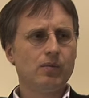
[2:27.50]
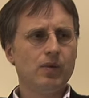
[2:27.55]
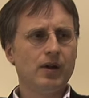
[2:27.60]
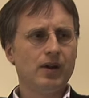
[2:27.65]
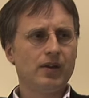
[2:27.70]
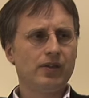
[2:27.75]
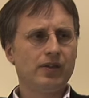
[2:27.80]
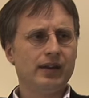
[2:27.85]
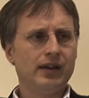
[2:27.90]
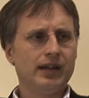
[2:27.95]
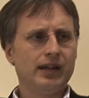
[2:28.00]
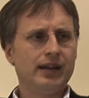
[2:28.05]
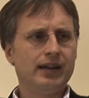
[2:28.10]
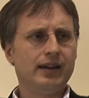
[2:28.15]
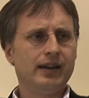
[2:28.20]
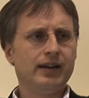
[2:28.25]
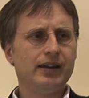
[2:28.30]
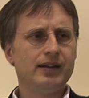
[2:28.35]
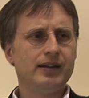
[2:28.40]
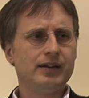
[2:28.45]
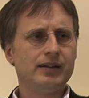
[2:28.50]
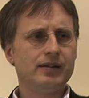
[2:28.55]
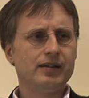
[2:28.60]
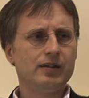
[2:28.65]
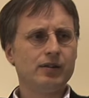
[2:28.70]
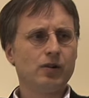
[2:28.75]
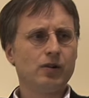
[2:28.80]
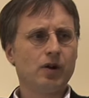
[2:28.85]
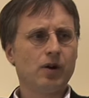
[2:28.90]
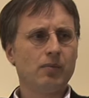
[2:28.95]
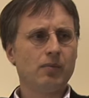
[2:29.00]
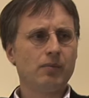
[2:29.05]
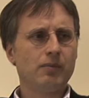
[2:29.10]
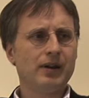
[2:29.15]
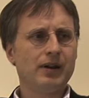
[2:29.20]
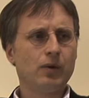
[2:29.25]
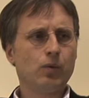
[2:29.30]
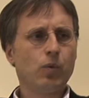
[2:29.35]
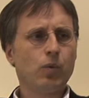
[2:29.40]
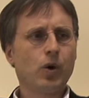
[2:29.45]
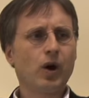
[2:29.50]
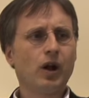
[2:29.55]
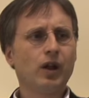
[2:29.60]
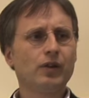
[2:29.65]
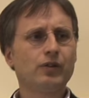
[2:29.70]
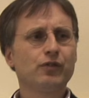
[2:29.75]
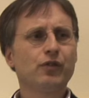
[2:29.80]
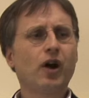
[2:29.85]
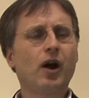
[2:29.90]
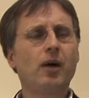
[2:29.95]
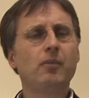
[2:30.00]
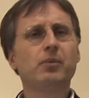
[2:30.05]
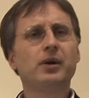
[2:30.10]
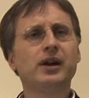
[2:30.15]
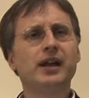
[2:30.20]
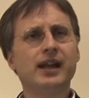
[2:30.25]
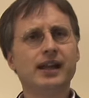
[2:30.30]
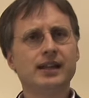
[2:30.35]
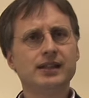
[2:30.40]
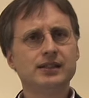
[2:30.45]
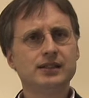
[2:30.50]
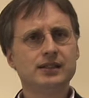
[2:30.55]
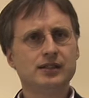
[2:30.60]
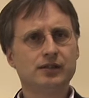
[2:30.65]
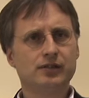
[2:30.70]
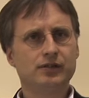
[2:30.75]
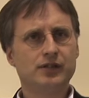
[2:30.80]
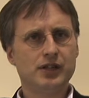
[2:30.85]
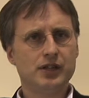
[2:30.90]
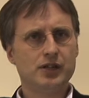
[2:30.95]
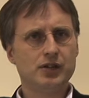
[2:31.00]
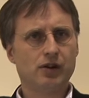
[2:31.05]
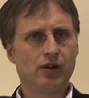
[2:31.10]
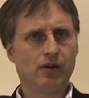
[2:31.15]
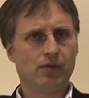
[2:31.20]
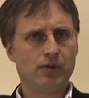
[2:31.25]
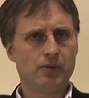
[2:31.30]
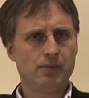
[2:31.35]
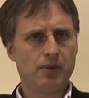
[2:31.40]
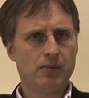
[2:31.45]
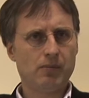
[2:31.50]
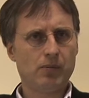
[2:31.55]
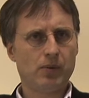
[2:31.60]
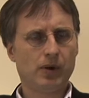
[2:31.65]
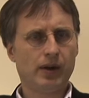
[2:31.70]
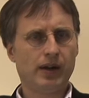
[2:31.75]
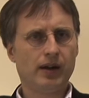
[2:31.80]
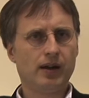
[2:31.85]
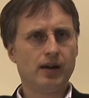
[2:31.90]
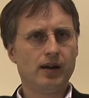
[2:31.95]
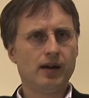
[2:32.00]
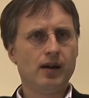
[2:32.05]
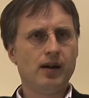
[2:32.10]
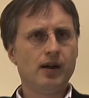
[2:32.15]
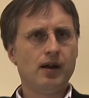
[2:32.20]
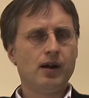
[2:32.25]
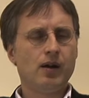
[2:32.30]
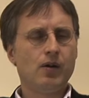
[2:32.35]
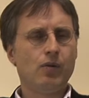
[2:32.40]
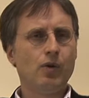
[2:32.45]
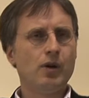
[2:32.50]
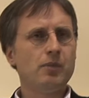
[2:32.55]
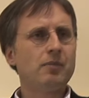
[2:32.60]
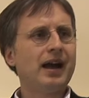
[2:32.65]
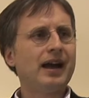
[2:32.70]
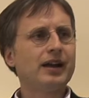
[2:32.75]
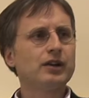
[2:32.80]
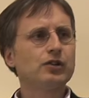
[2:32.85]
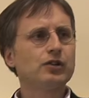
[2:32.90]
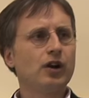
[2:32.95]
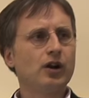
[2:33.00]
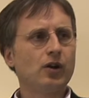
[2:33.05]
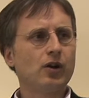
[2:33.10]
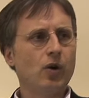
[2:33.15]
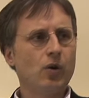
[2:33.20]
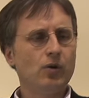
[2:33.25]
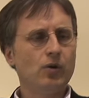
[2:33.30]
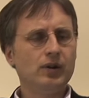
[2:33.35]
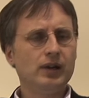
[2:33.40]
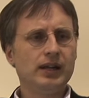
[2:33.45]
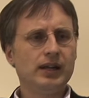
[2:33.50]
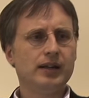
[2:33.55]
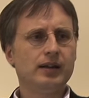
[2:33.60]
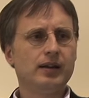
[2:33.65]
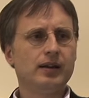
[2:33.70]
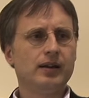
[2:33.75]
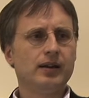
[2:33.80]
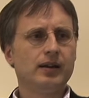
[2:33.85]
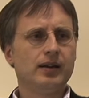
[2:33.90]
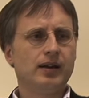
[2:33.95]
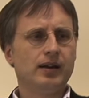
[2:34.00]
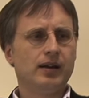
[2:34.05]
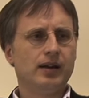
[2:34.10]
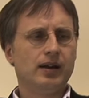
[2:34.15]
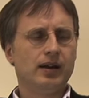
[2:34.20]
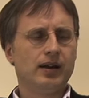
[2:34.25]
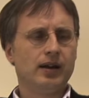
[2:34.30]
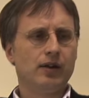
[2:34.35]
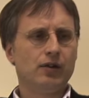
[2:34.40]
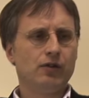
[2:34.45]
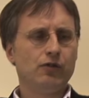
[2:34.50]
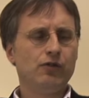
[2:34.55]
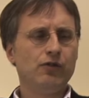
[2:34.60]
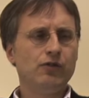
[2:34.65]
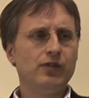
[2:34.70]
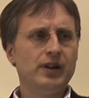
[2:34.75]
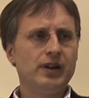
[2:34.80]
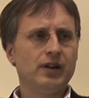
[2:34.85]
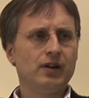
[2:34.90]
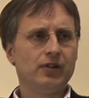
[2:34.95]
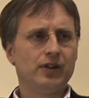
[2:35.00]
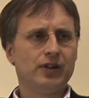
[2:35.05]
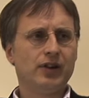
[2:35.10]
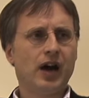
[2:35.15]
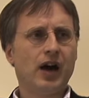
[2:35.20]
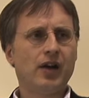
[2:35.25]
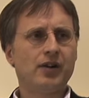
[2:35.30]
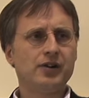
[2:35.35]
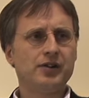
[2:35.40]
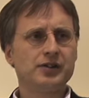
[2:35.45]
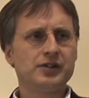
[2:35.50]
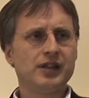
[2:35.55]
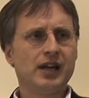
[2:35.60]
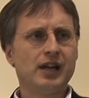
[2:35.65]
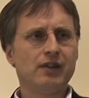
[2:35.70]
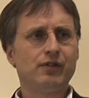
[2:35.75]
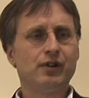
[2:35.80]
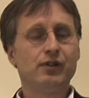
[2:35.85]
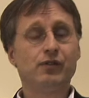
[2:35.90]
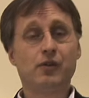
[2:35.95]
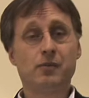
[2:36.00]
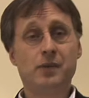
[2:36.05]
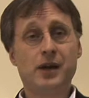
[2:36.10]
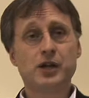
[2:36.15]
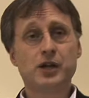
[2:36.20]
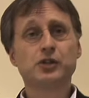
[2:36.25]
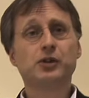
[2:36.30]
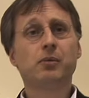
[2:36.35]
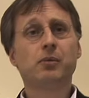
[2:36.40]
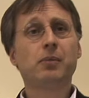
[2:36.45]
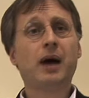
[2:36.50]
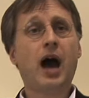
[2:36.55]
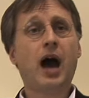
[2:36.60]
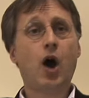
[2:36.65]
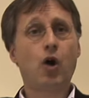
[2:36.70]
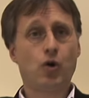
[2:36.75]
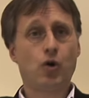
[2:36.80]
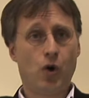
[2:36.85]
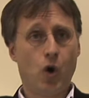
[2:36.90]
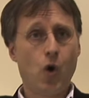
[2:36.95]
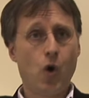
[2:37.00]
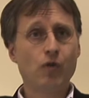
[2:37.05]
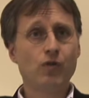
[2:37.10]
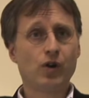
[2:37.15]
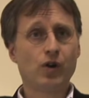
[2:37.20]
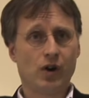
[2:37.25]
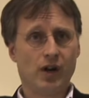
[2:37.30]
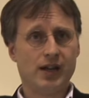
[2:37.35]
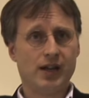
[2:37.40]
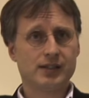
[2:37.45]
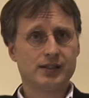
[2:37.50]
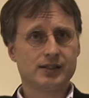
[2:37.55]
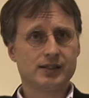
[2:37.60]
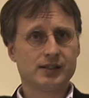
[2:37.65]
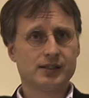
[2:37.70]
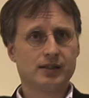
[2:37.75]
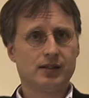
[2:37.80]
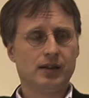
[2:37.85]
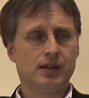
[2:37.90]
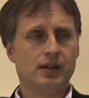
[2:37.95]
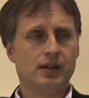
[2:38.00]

in a world of comprehensive digital remembering, we might not only fear that others have informational power over us